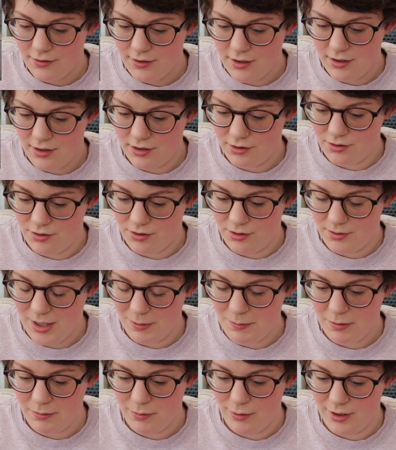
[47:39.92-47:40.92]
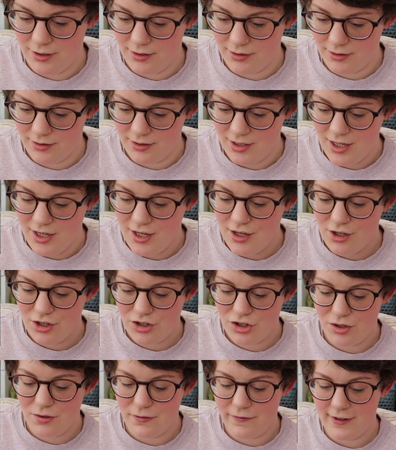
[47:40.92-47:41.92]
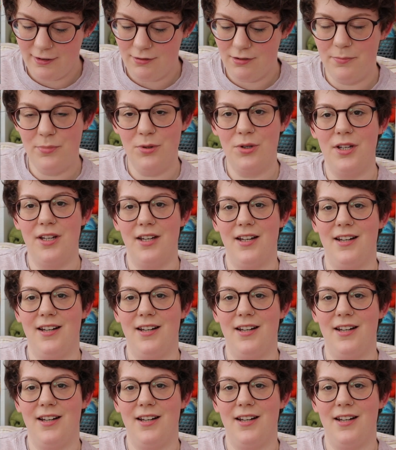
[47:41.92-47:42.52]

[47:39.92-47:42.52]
This is cool. Remember this. Sunflower bucket